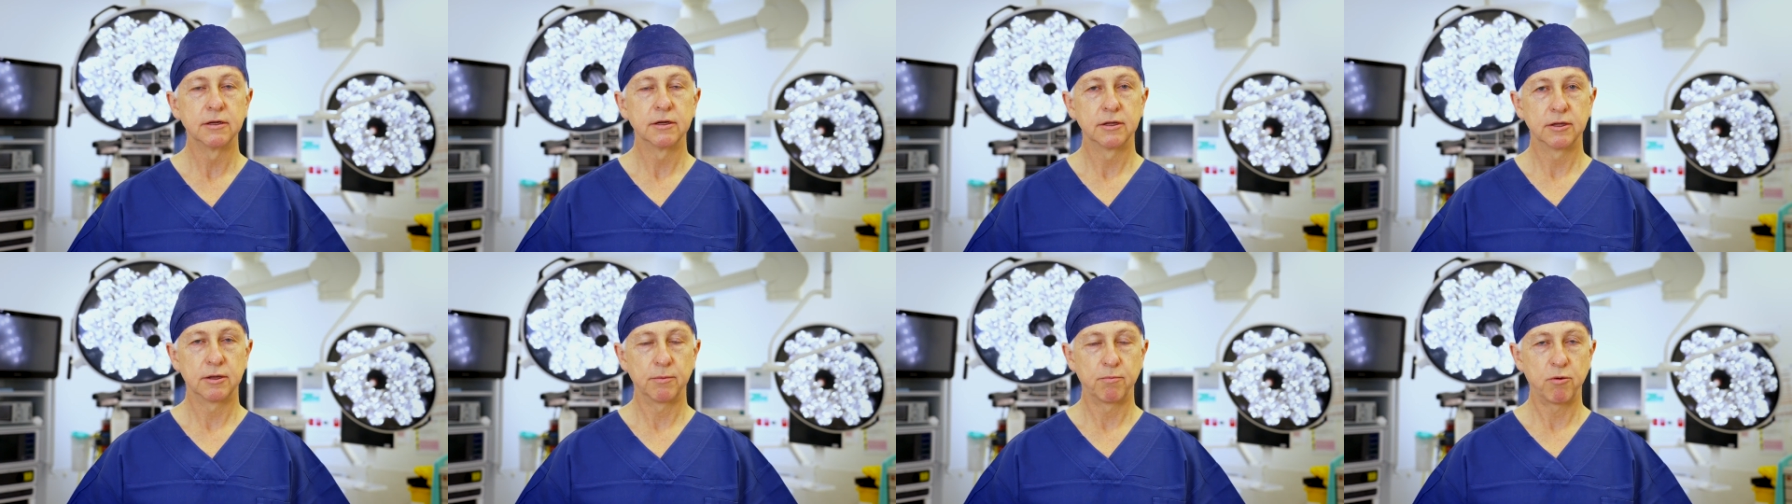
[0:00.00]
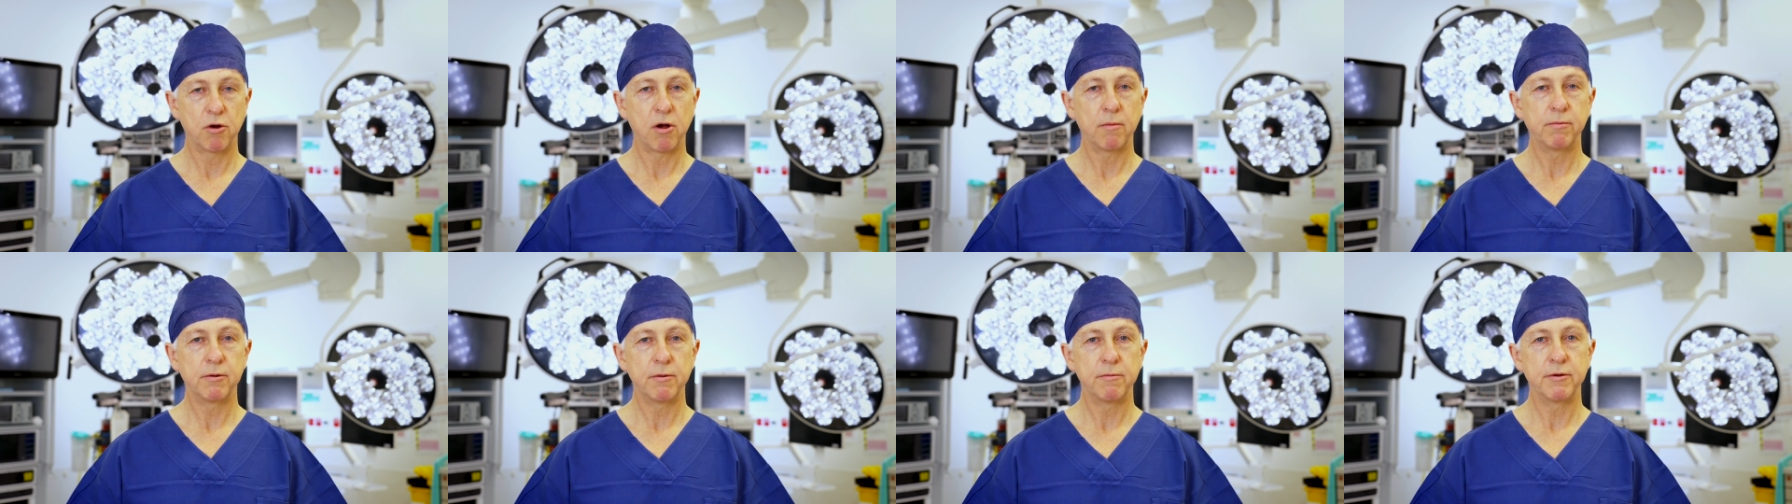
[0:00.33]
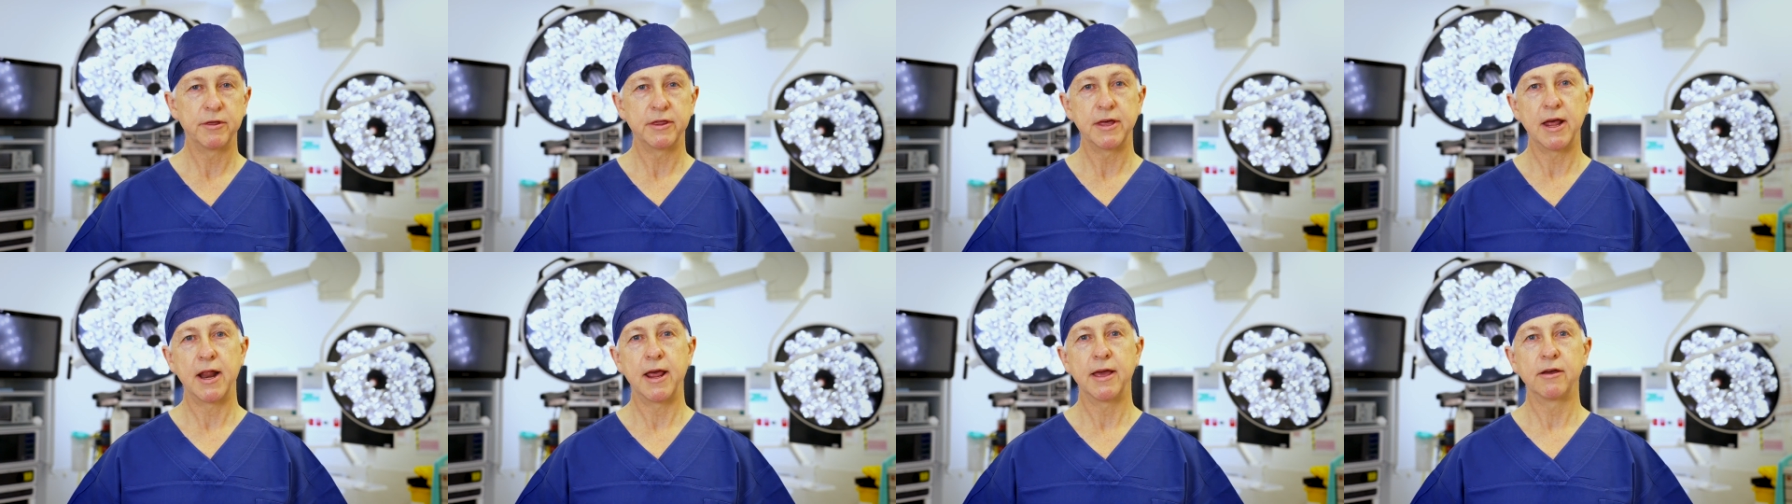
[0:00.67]
The problem
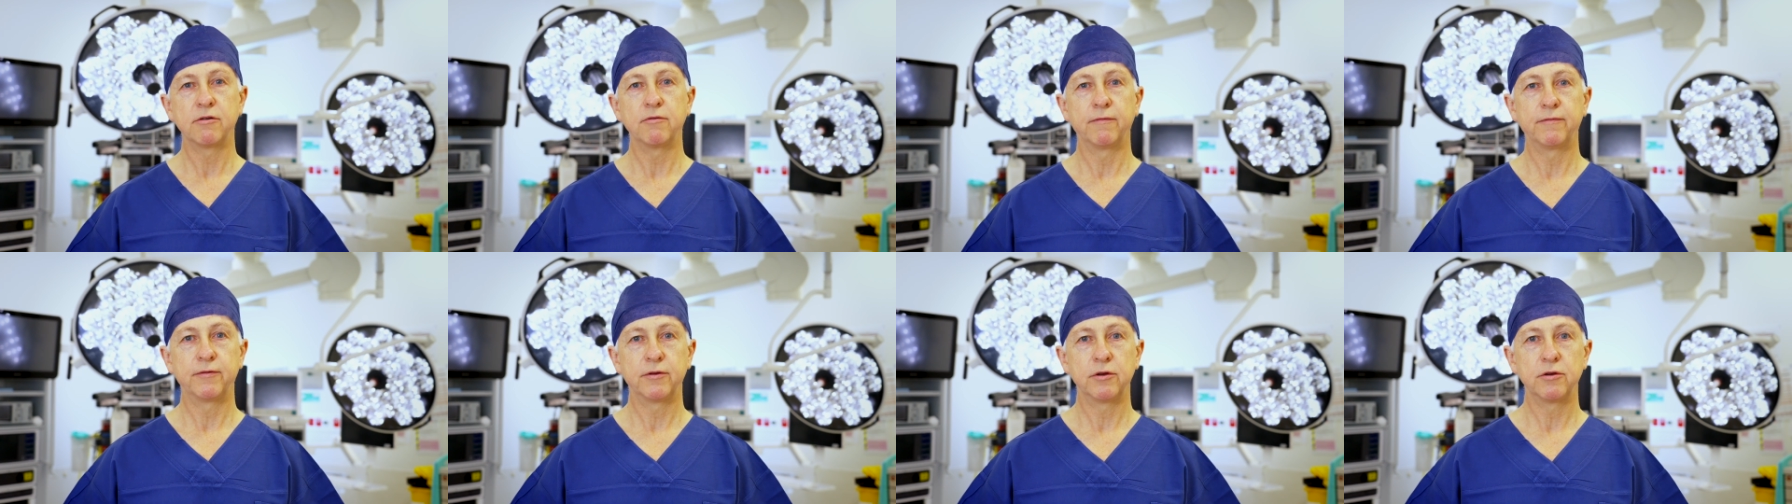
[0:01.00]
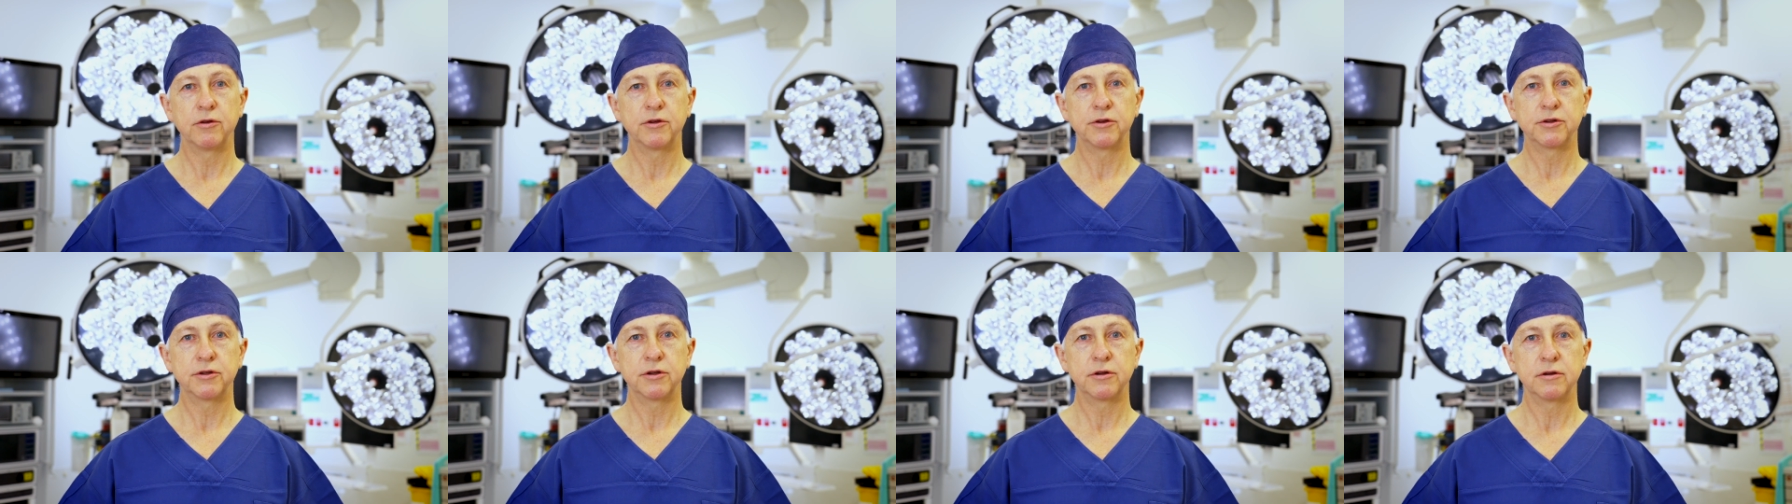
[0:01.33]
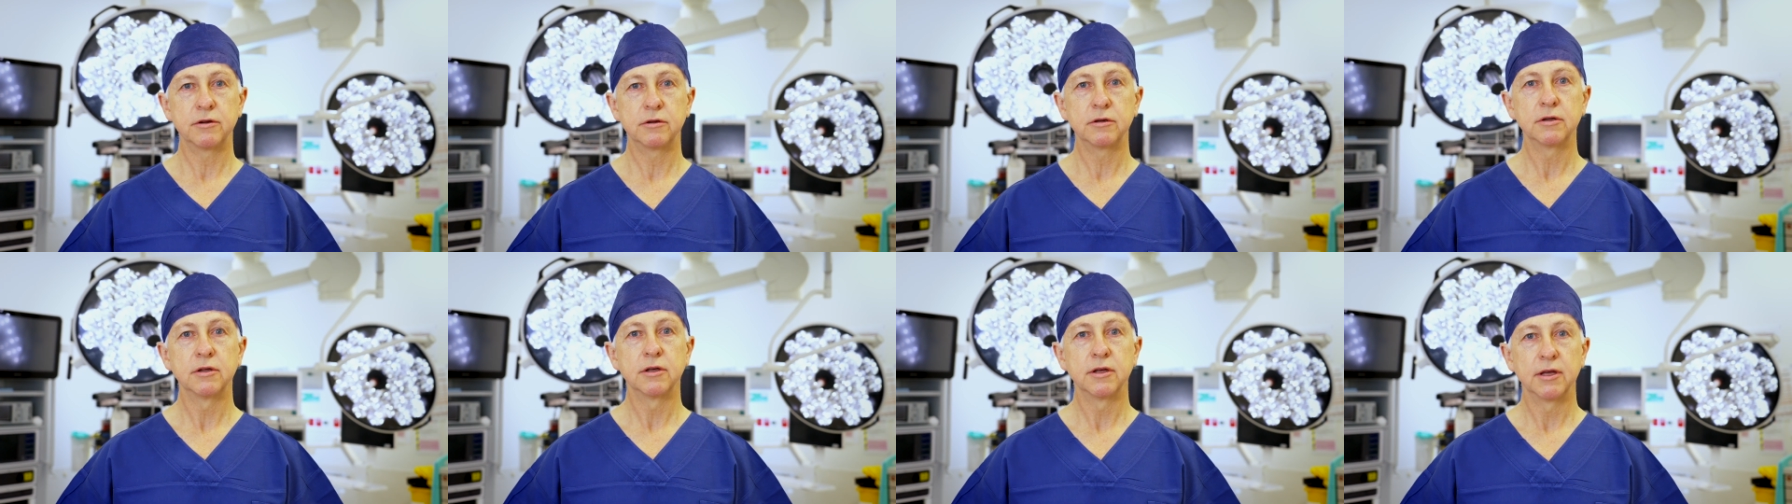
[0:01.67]
with ankle
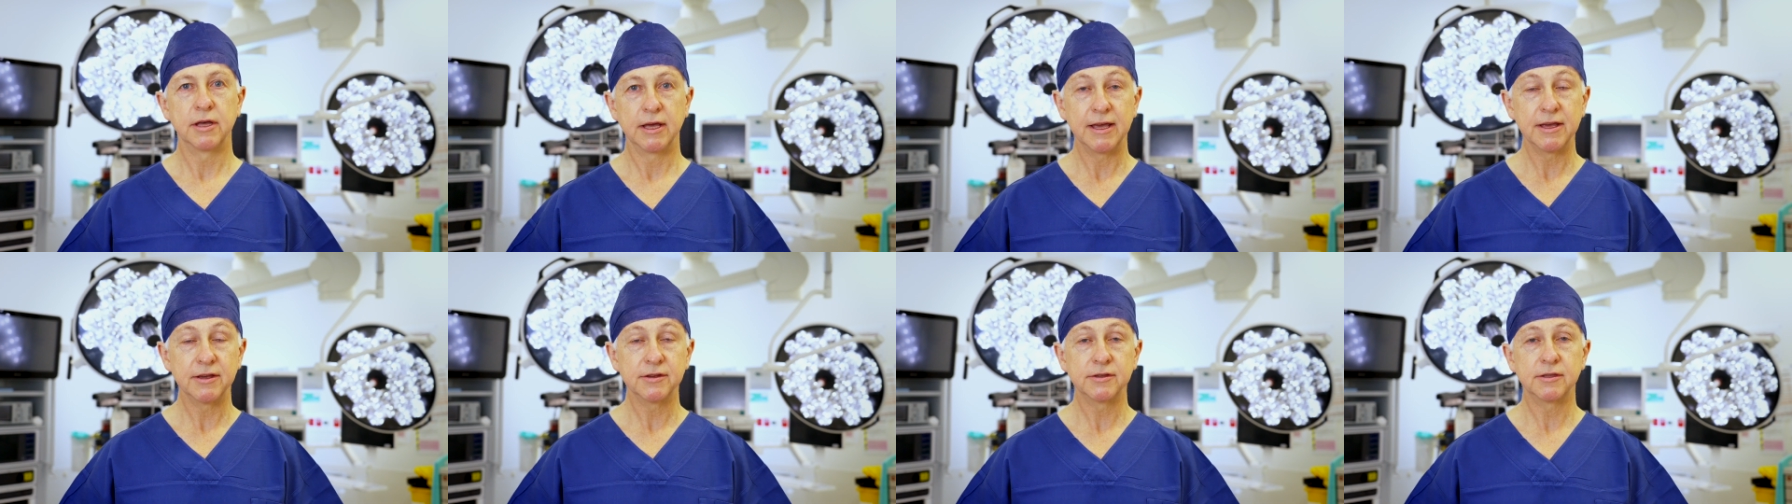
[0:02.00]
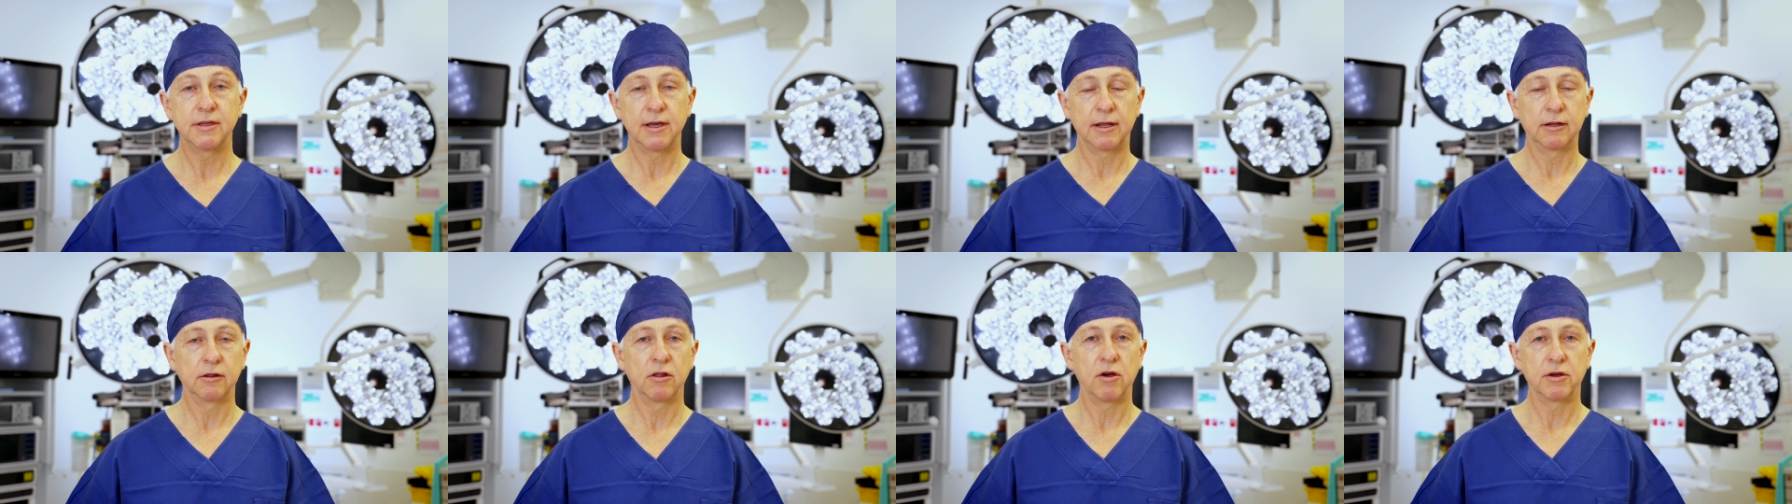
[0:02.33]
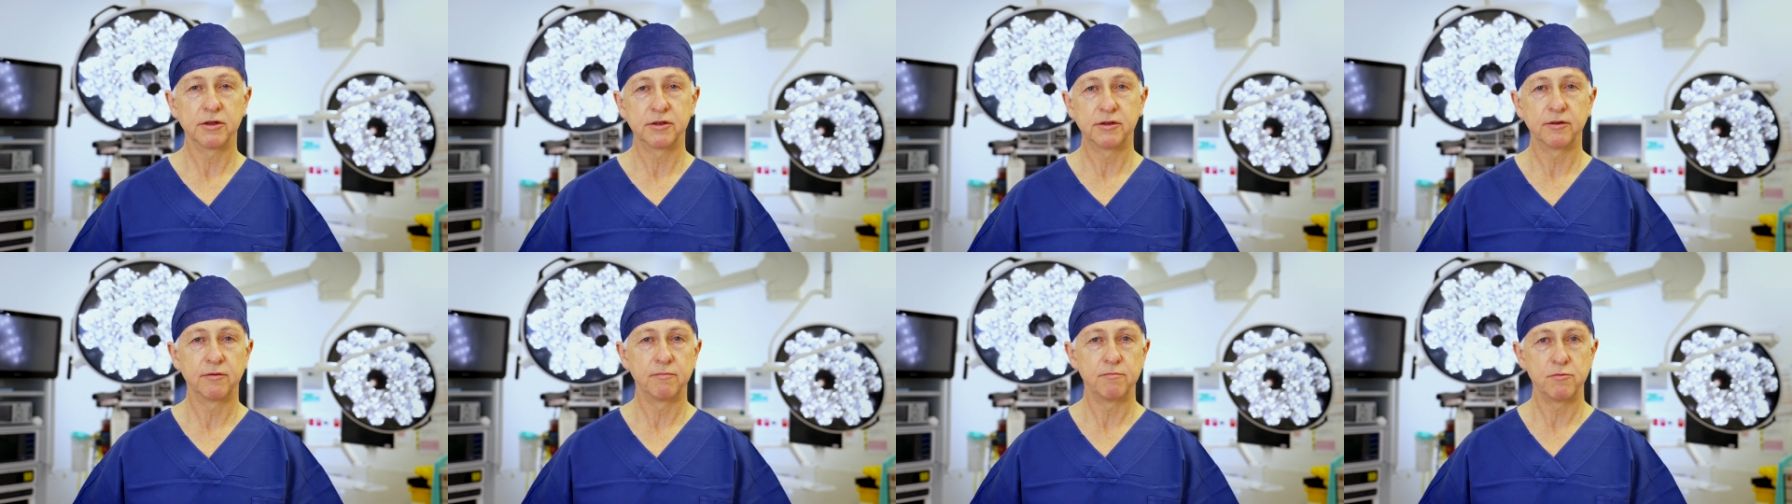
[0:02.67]
fusion is that
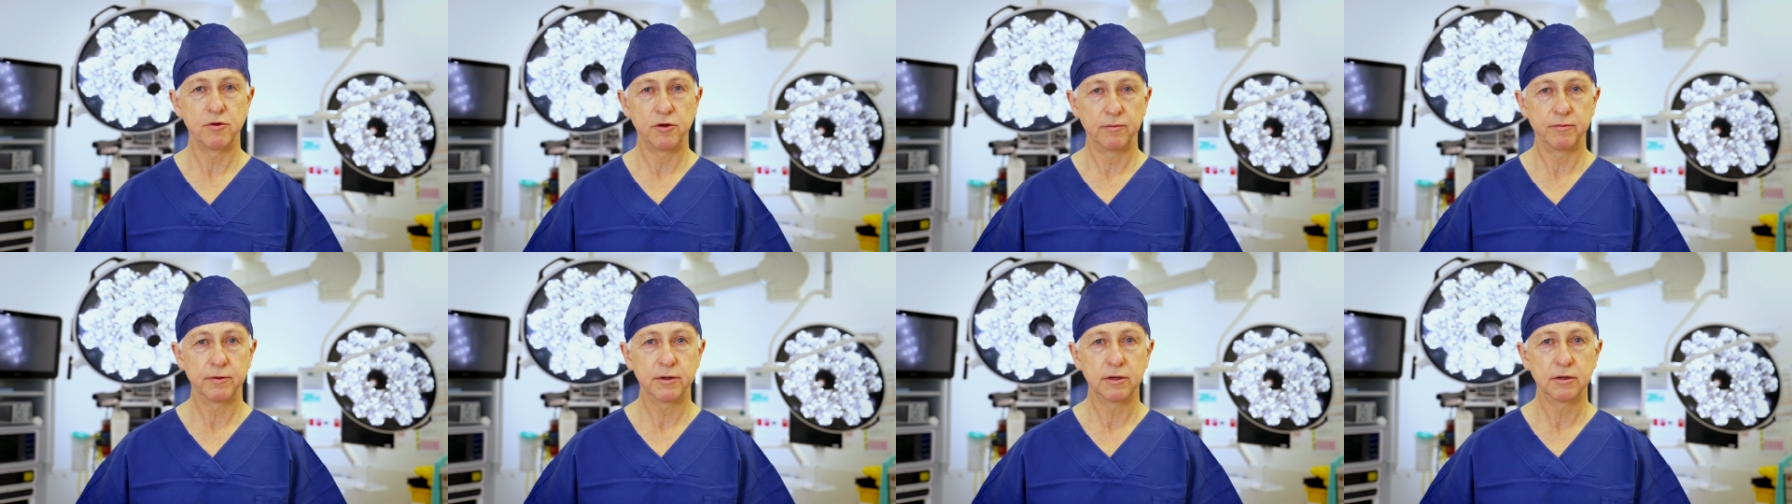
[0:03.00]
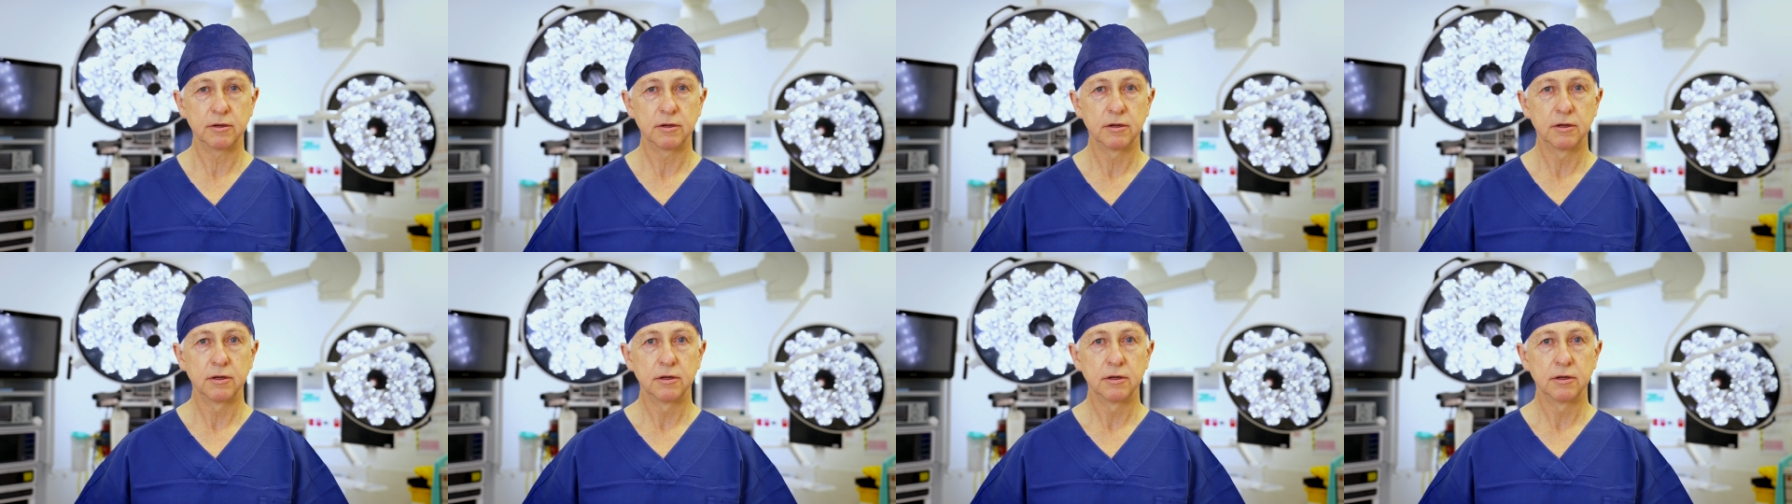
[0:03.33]
loss of movement,